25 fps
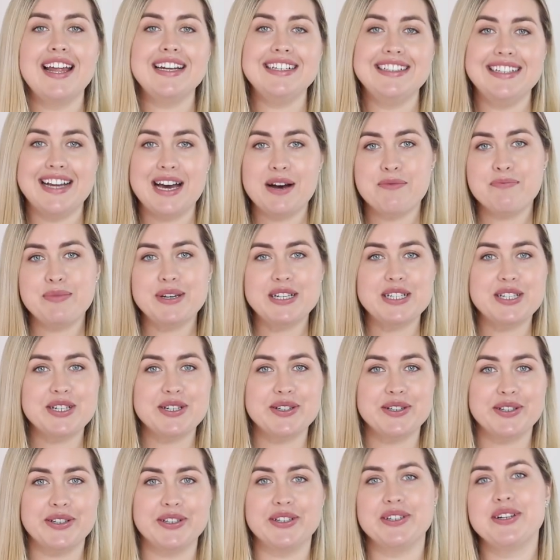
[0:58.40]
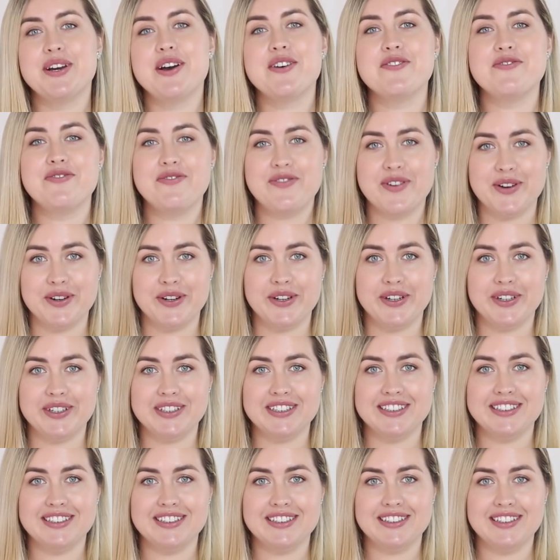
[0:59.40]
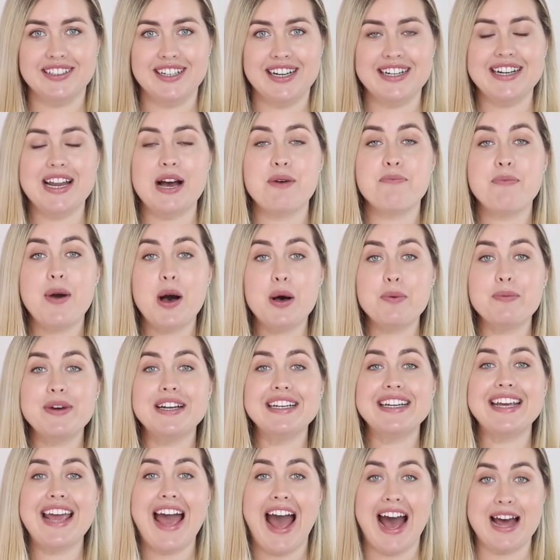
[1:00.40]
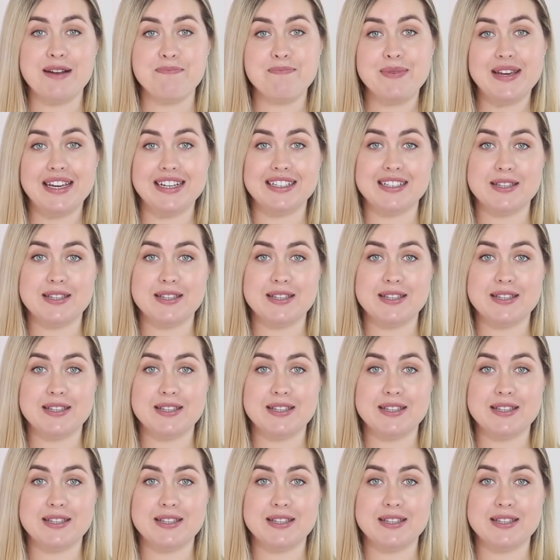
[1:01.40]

Number two, food. Now, Melbourne can be